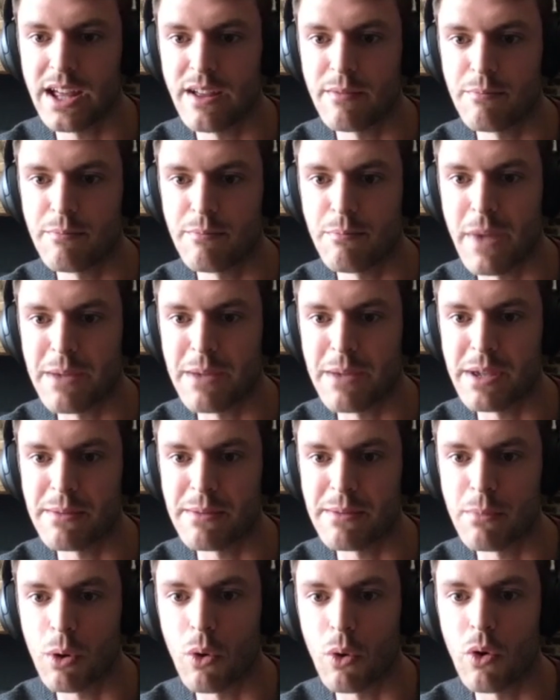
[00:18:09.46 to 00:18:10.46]
may be
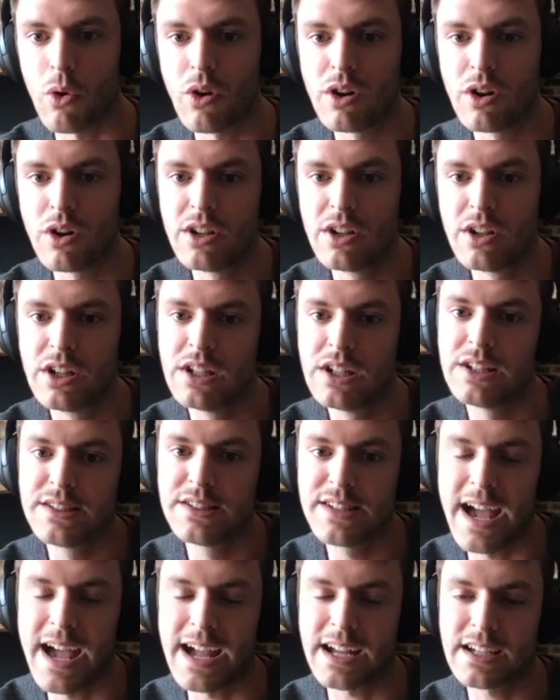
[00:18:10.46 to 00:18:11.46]
more
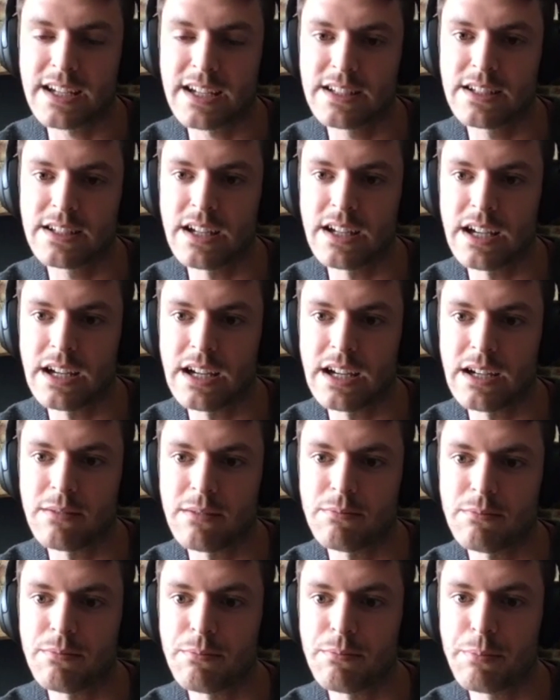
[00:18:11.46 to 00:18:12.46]
tech
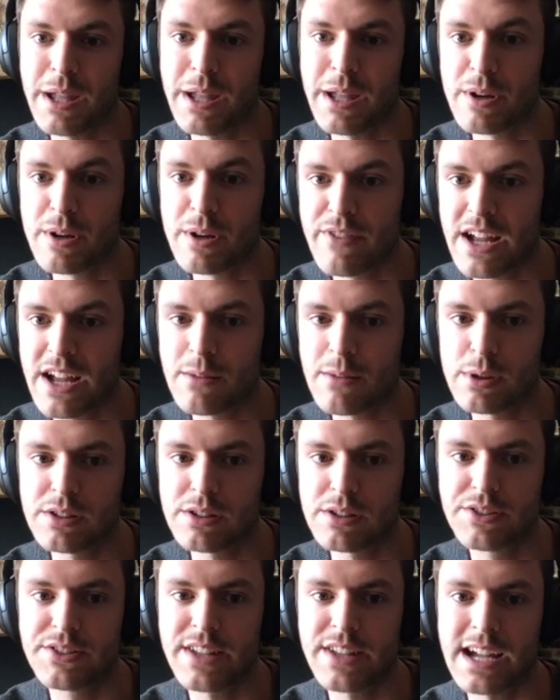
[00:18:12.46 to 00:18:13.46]
people
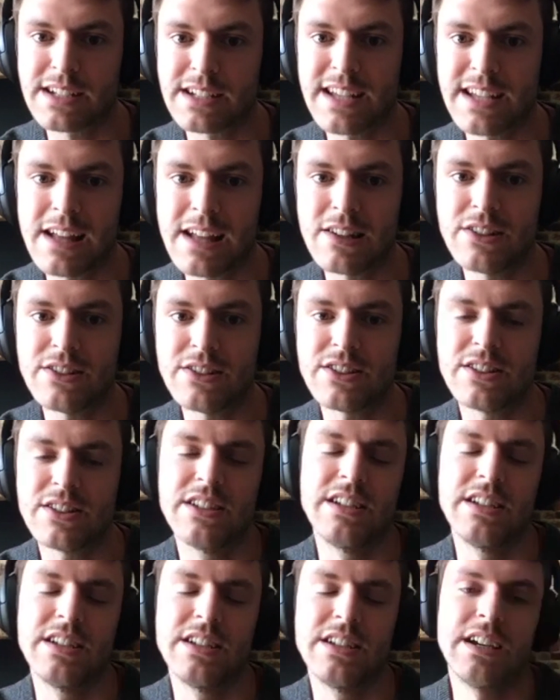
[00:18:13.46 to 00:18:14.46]
available, tech talent,
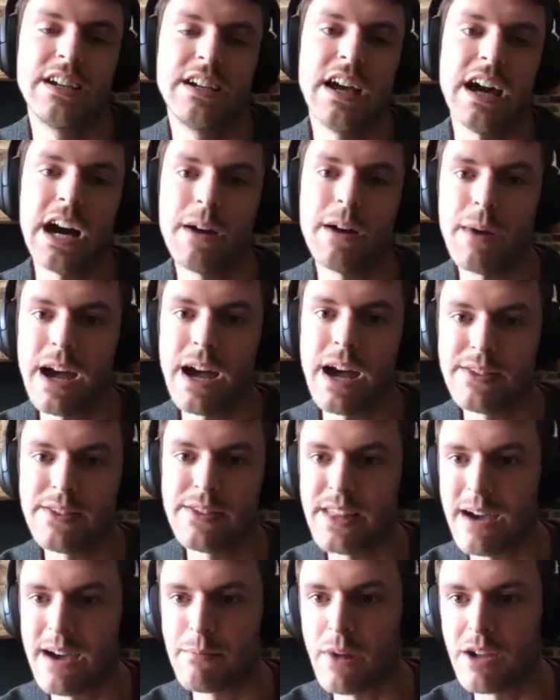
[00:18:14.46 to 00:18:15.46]
and
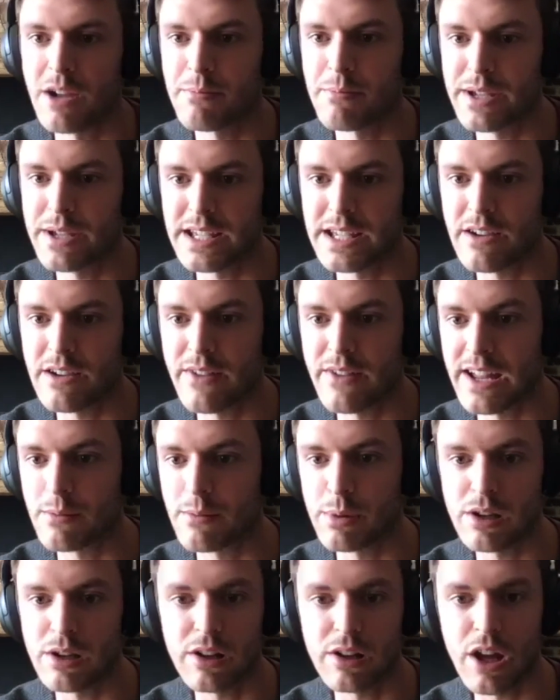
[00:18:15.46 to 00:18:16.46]
that might be
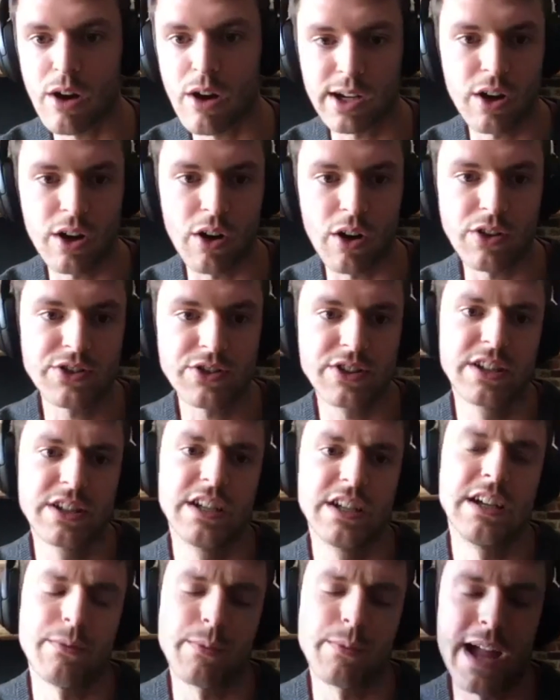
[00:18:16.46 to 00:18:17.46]
available at lower cost.
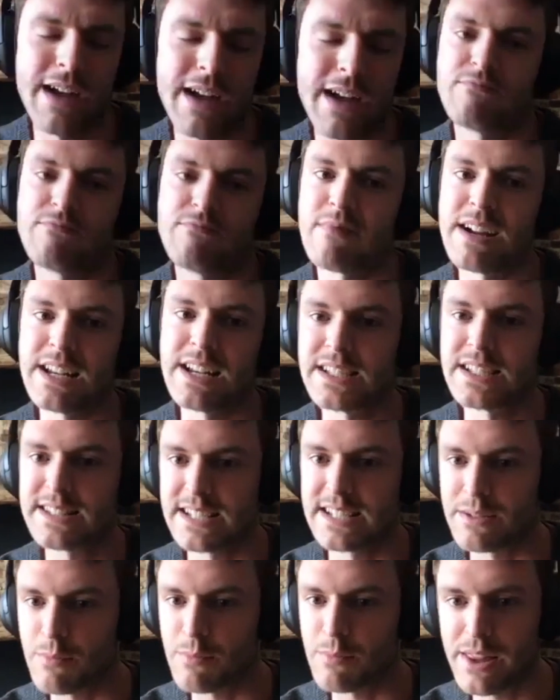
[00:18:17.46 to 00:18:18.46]
We haven't really
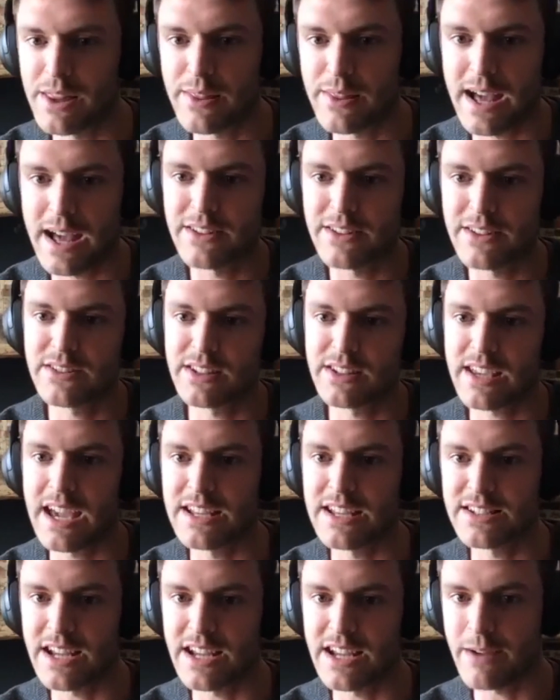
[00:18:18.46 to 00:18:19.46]
seen whether that's the
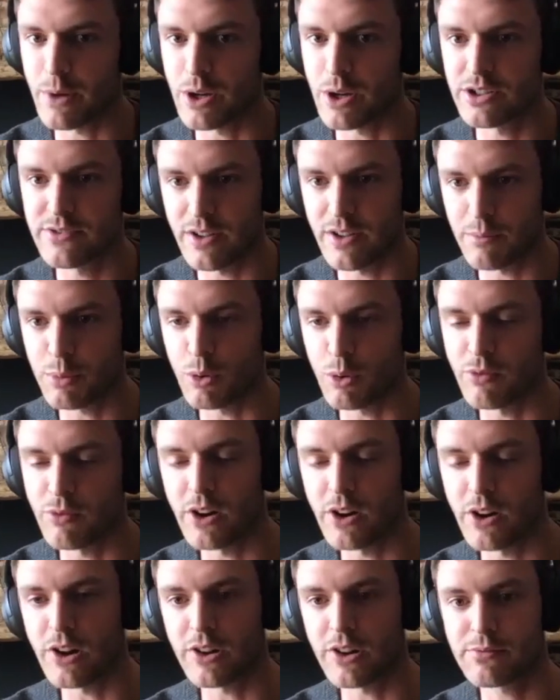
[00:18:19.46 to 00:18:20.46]
case yet. Most of our
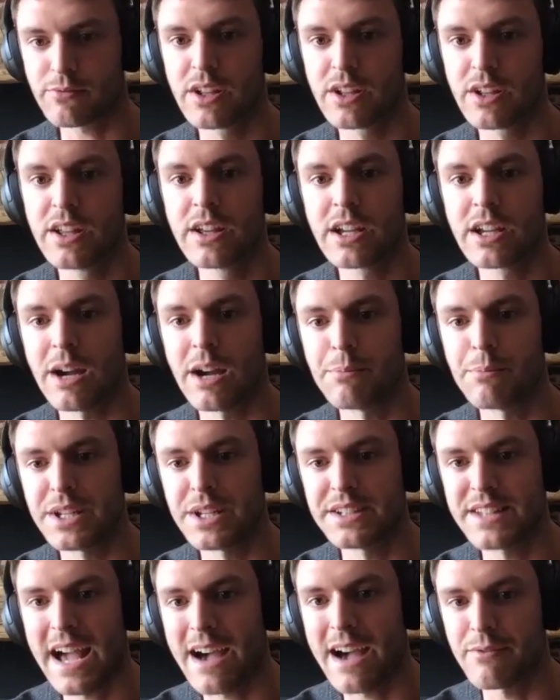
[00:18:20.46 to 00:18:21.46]
portfolio
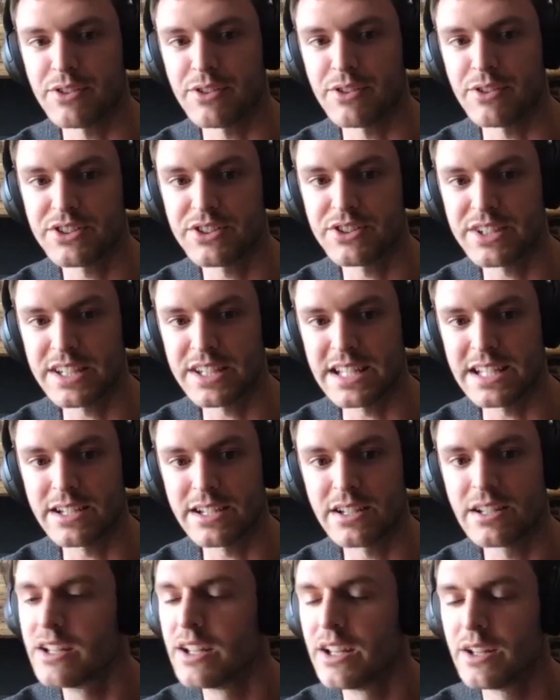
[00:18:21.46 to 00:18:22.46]
companies haven't seen
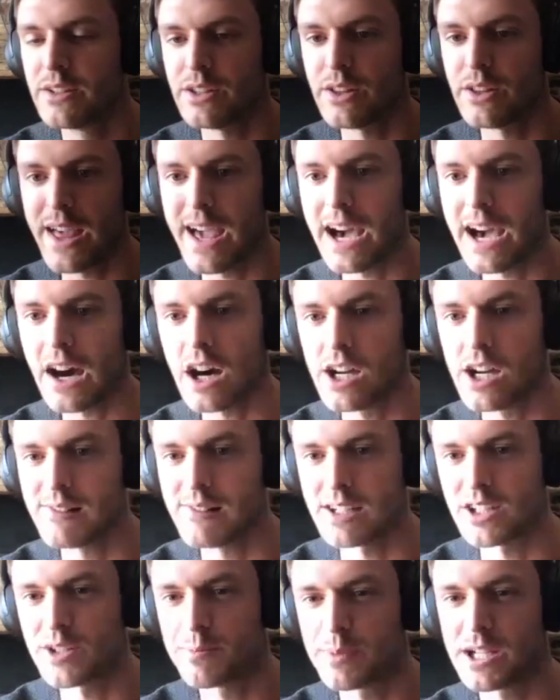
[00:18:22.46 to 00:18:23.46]
that their hiring
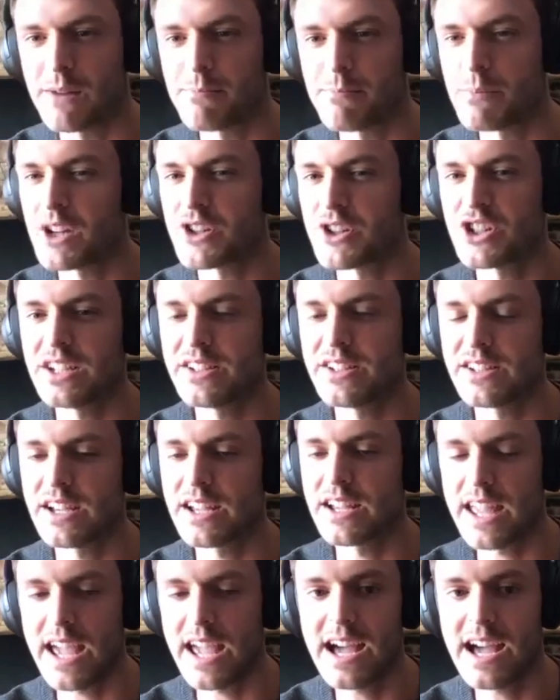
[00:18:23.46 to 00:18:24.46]
has become much easier
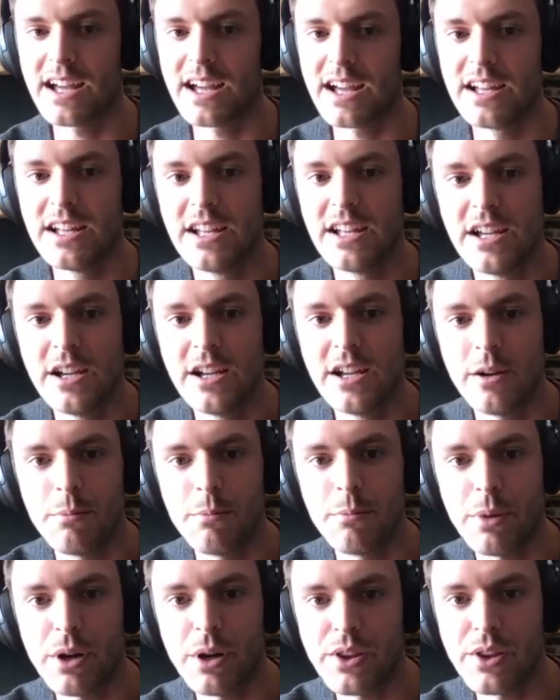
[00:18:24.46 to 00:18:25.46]
yet, but
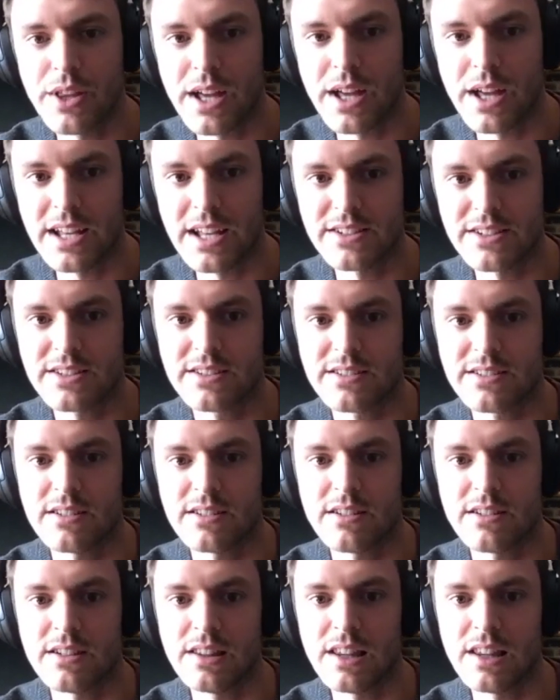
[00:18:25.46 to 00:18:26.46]
there's likely to
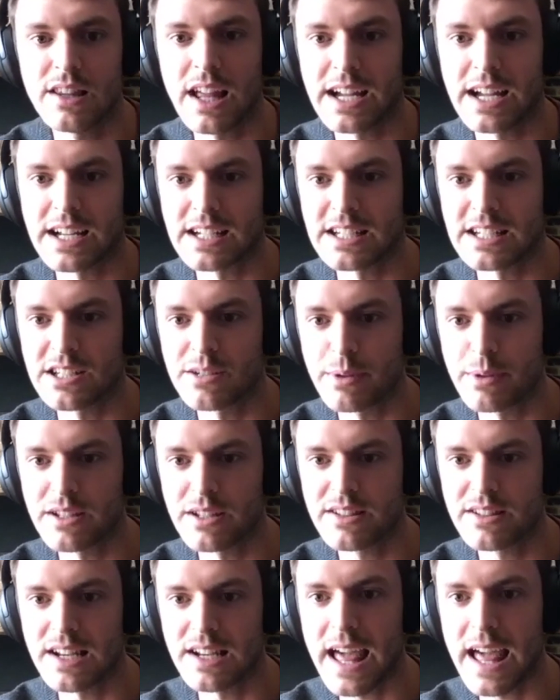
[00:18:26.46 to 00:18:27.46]
be a delay on
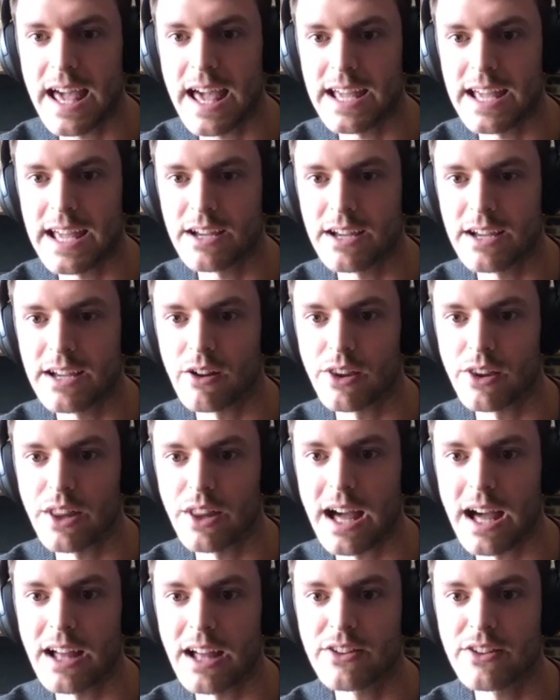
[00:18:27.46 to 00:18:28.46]
that. So hopefully,
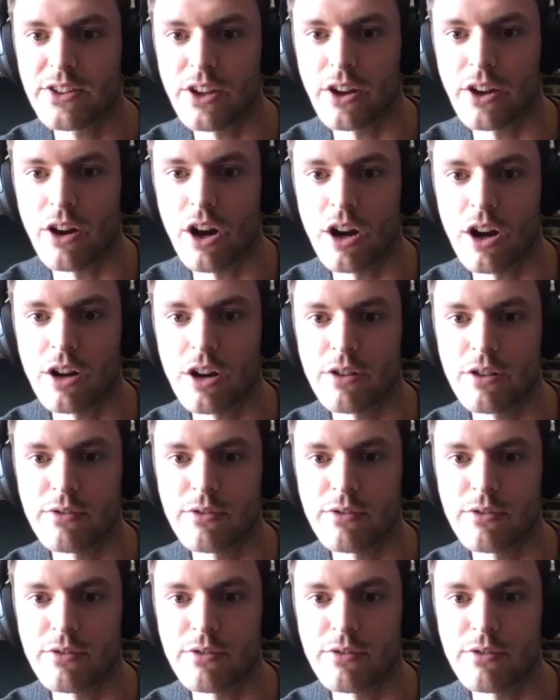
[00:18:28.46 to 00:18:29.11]
there might,